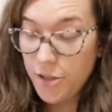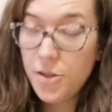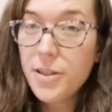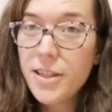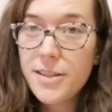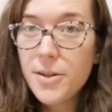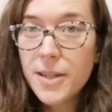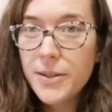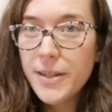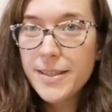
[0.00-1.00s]
You guys know
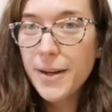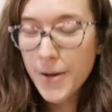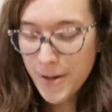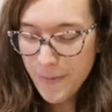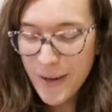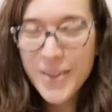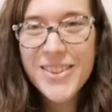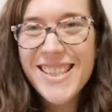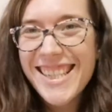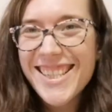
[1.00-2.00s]
I always go on about
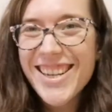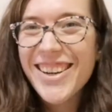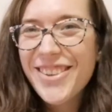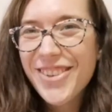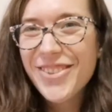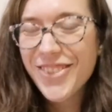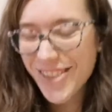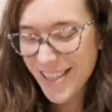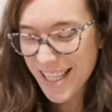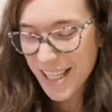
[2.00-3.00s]
Cross Stitcher if you've
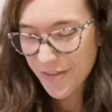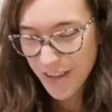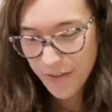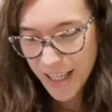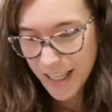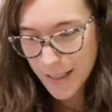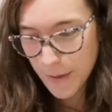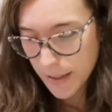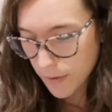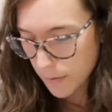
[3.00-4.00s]
watched any of my videos,
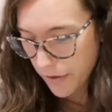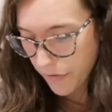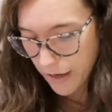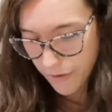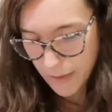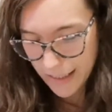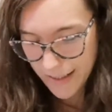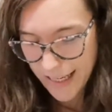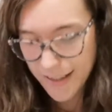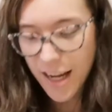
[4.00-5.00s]
but it's one of my favourite
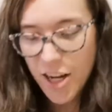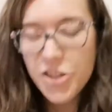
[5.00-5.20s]
magazines.